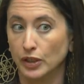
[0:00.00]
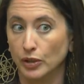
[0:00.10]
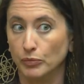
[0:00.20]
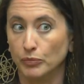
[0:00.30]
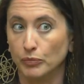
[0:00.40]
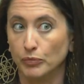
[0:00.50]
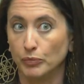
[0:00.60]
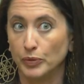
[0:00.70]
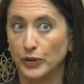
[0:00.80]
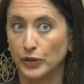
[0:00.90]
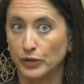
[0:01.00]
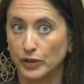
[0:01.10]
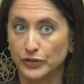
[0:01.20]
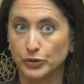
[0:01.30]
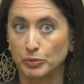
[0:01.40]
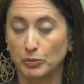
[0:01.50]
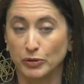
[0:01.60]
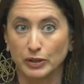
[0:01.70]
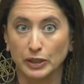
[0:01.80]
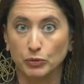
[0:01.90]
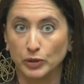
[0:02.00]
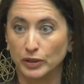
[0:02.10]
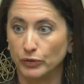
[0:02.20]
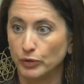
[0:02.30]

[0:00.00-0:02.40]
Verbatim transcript: Um, but there are also people that are like, well,